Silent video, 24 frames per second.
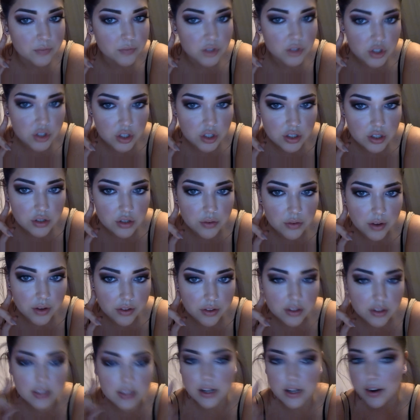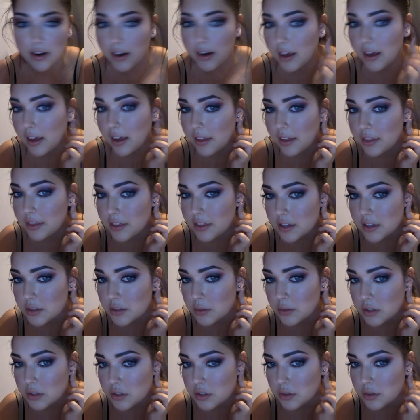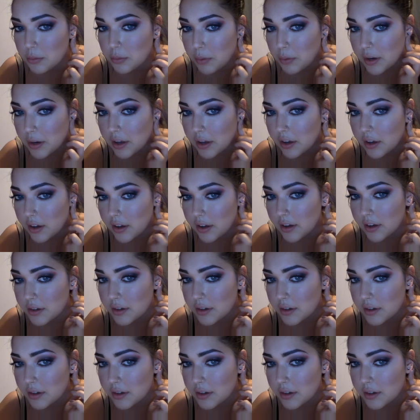Just around this area. This one's doing pretty good.